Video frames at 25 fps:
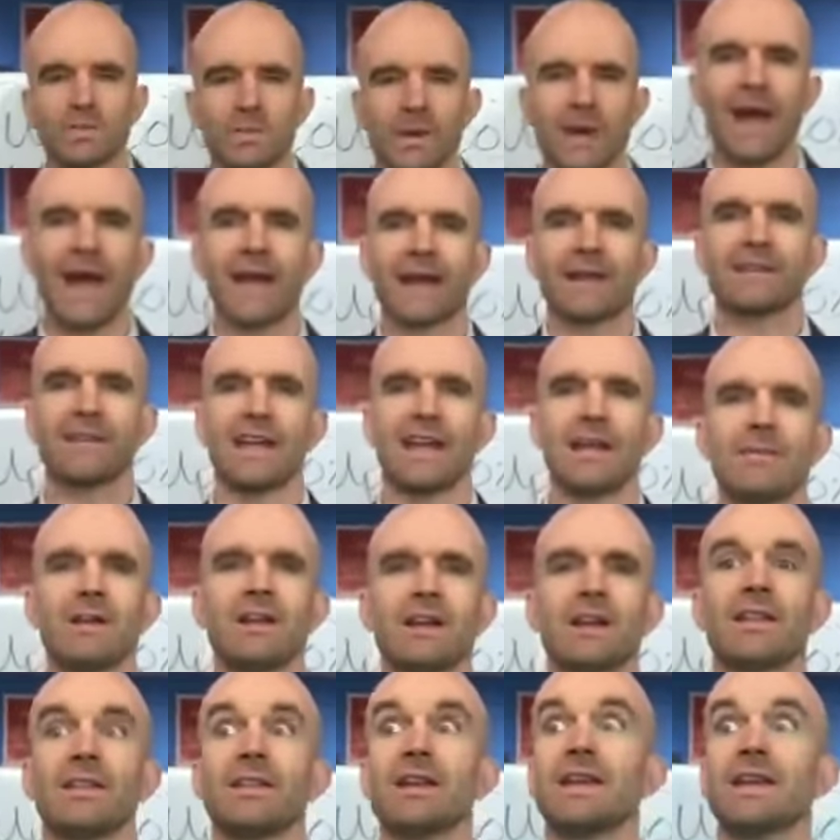by academia
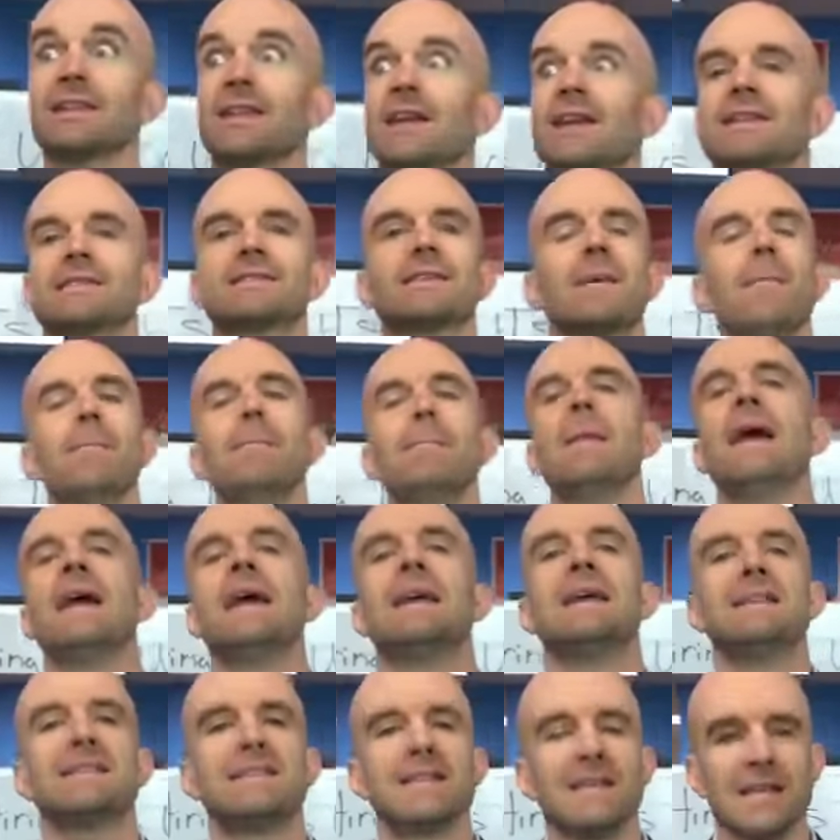to think that it's
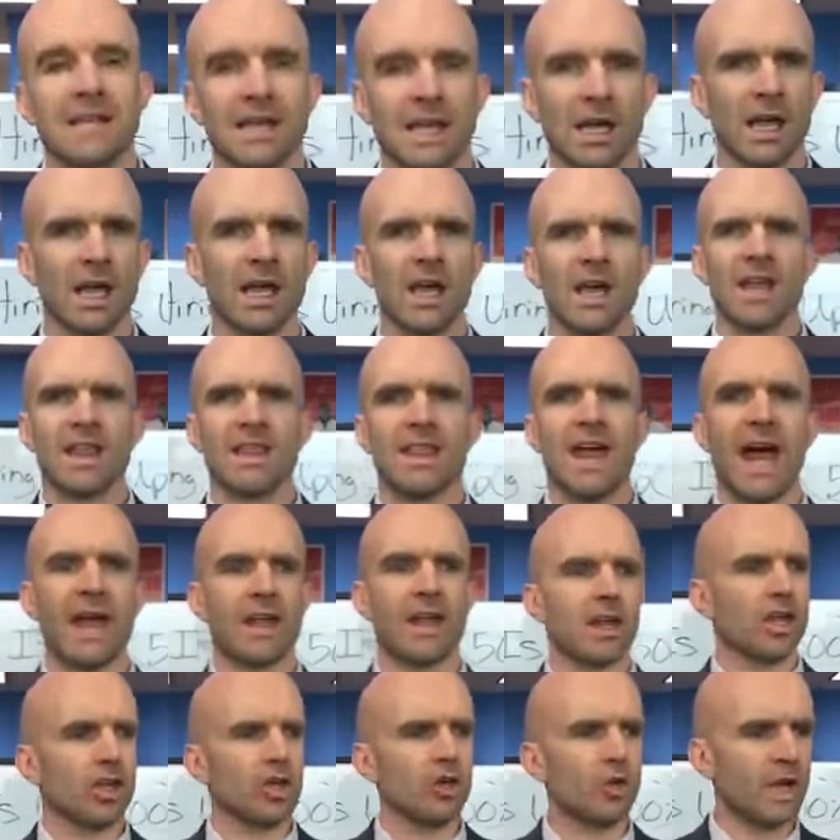amazing that
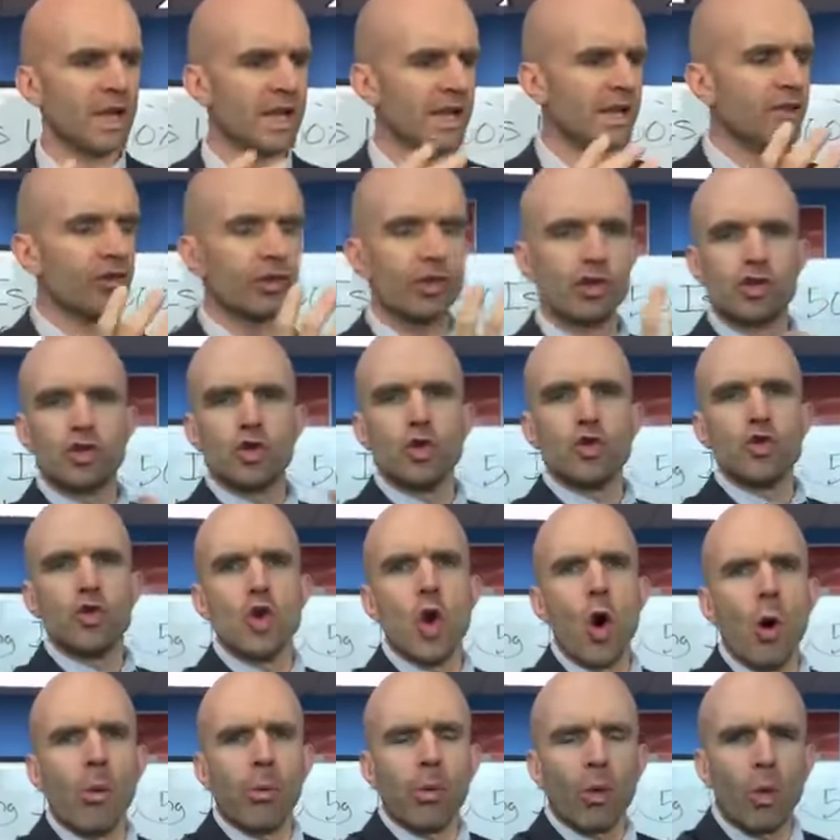you can either do
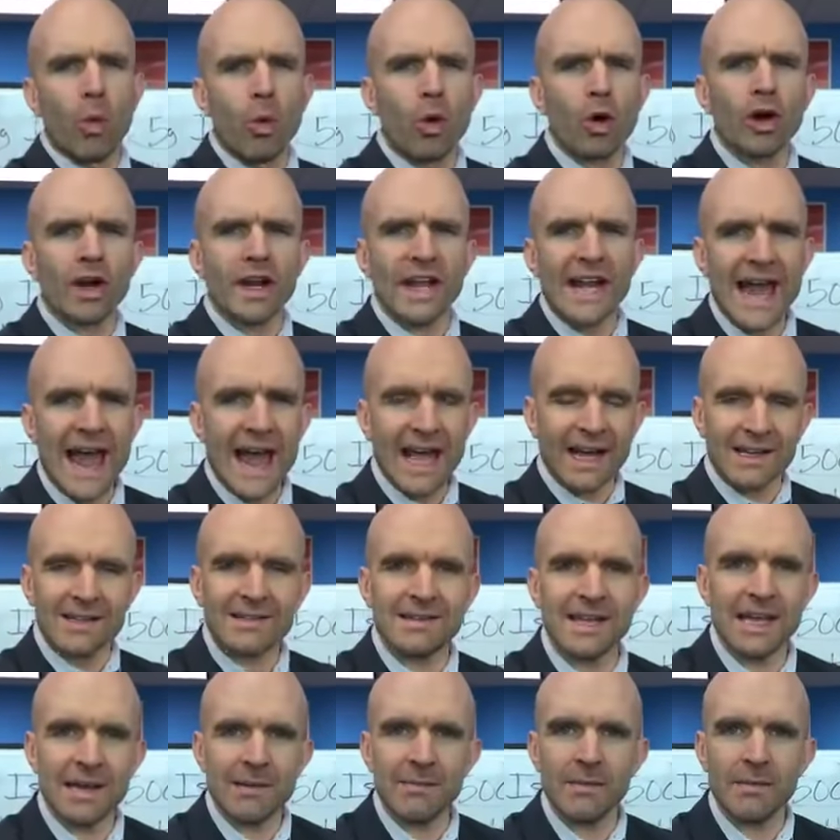noble work in
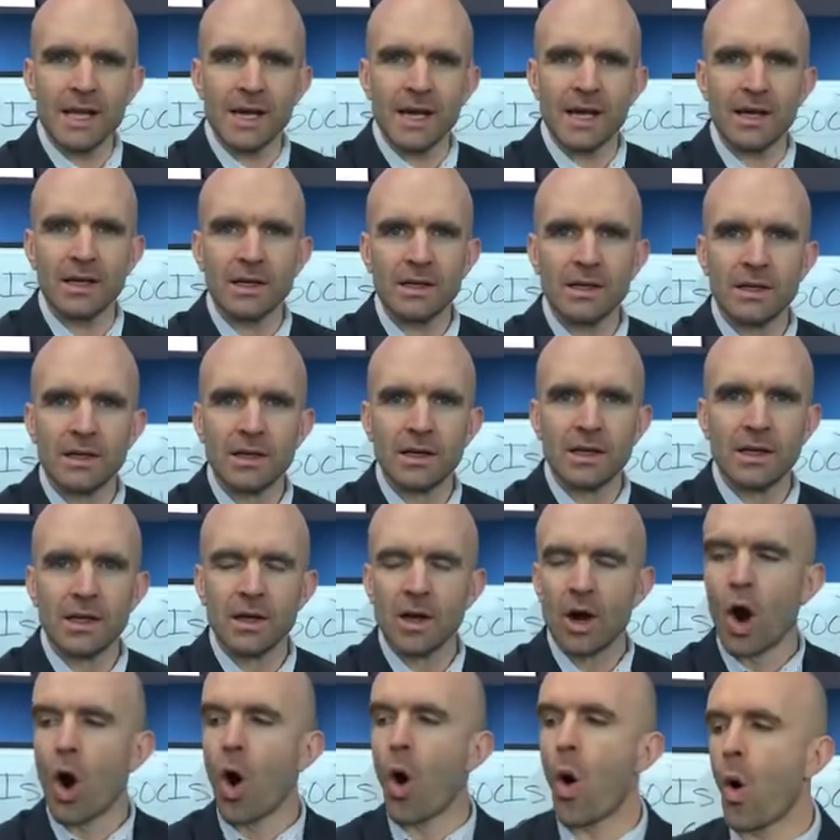academia
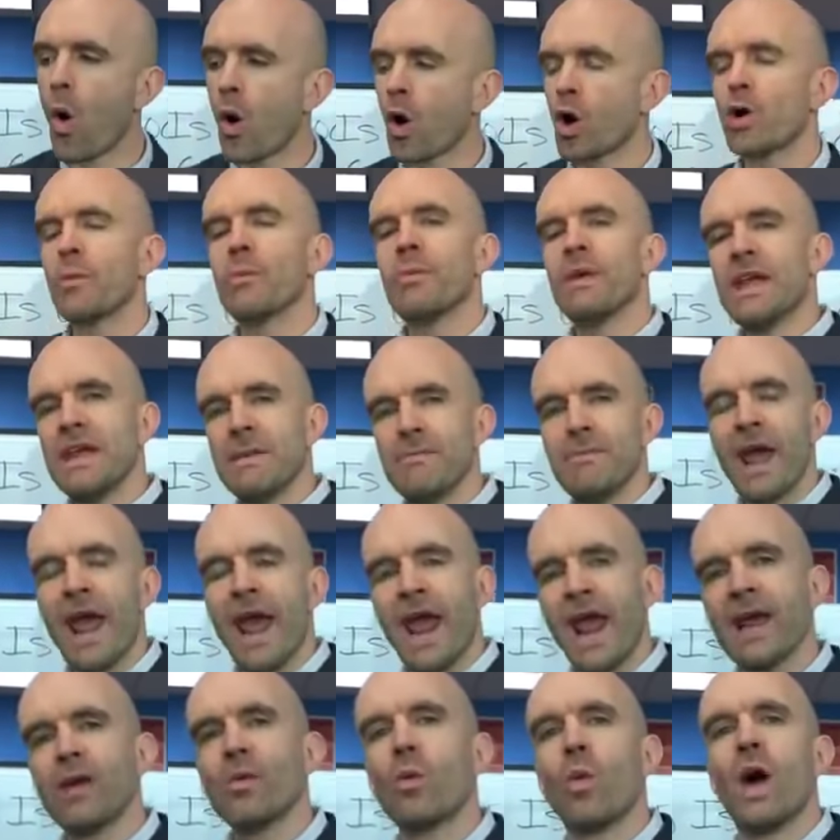or be
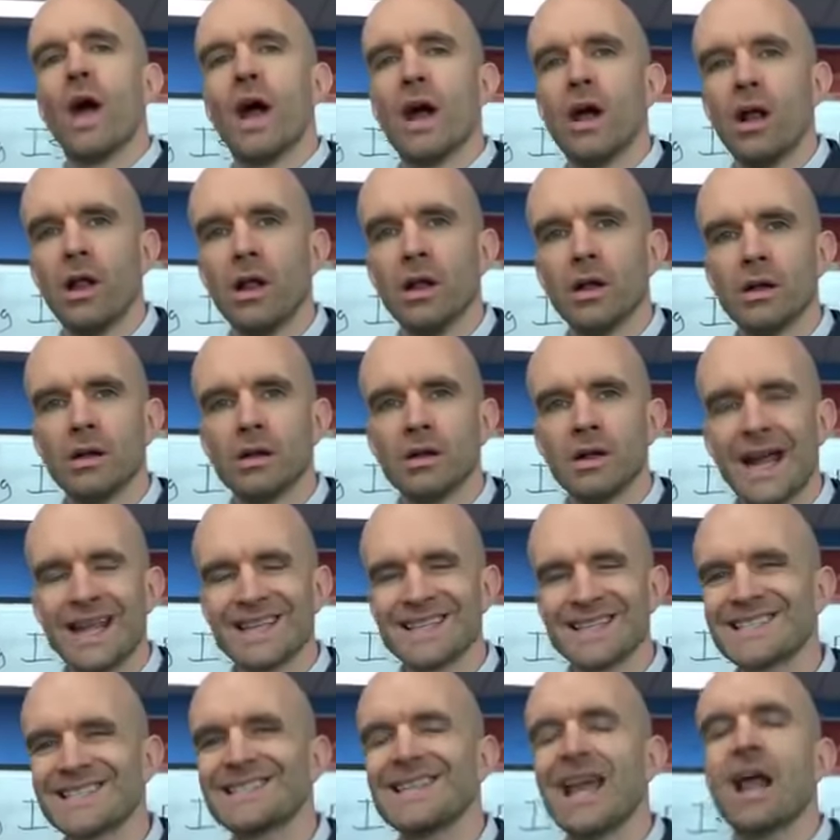paid well and
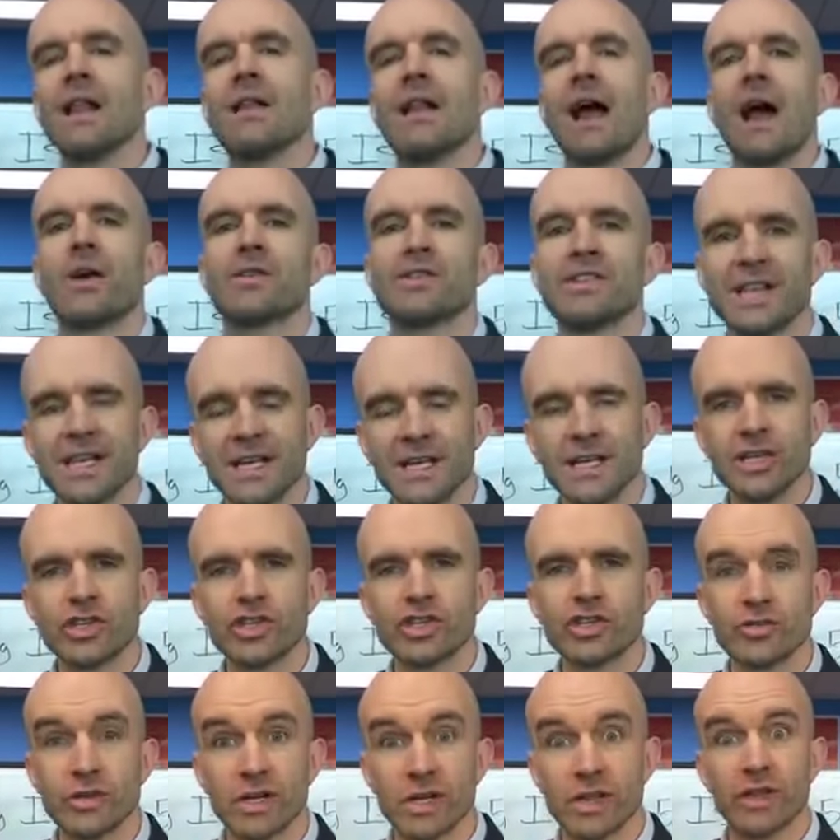sell out to
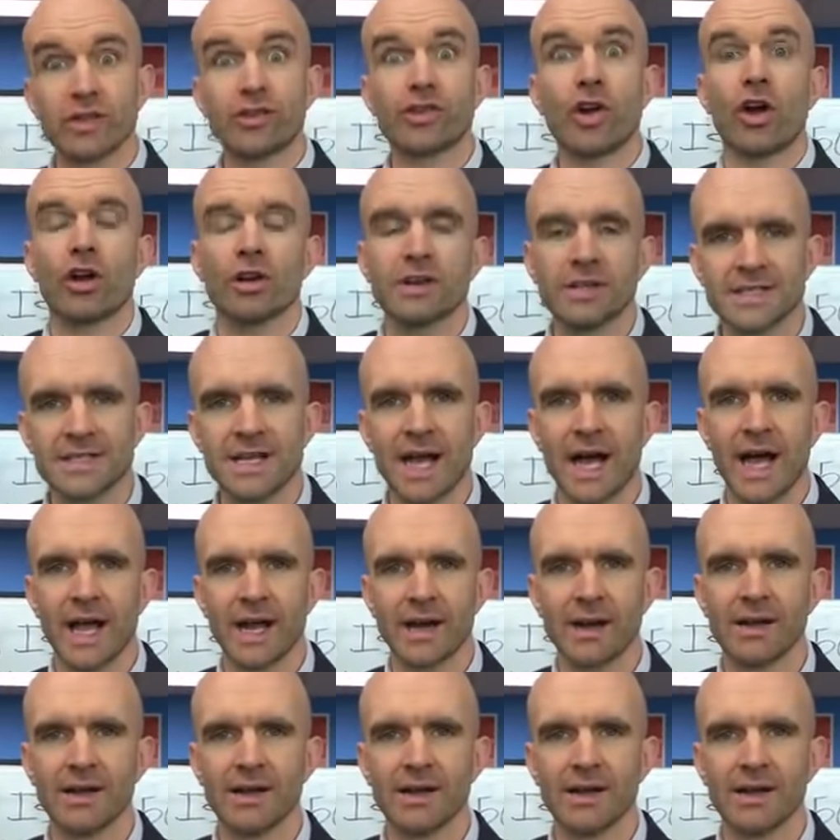industry, the dark side.